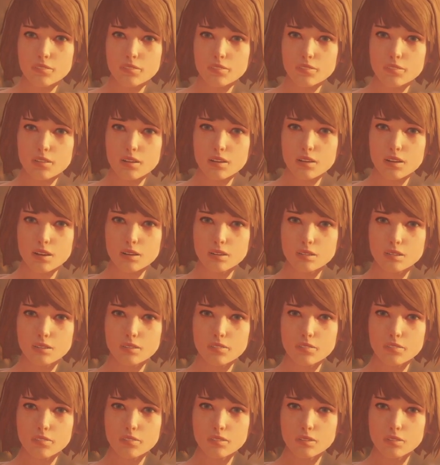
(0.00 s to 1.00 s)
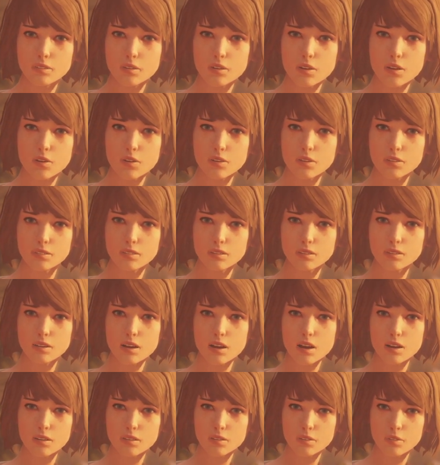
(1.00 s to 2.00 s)
Chloe, your house is
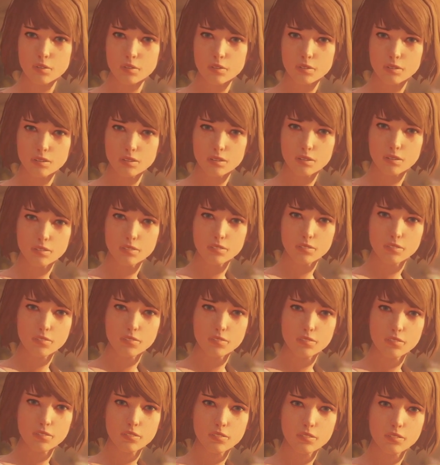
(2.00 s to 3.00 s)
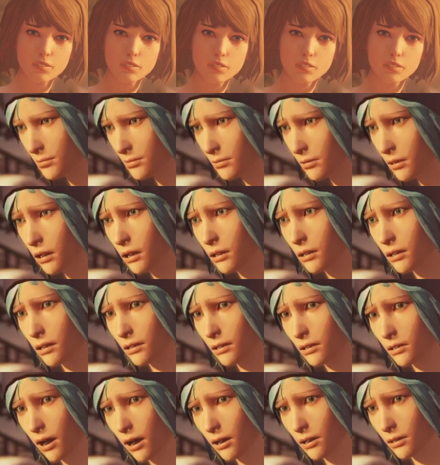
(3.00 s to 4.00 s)
under surveillance. What
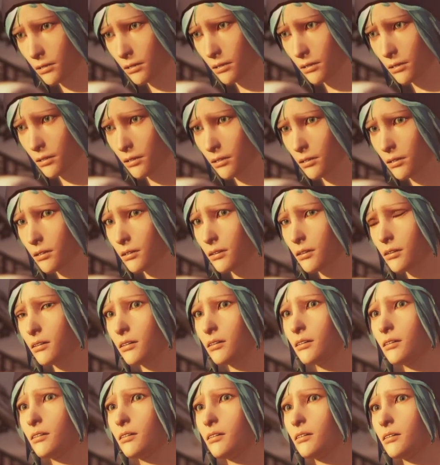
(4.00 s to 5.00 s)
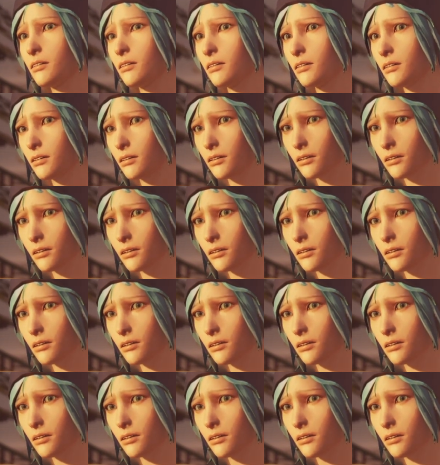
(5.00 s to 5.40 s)
talking about? There are cameras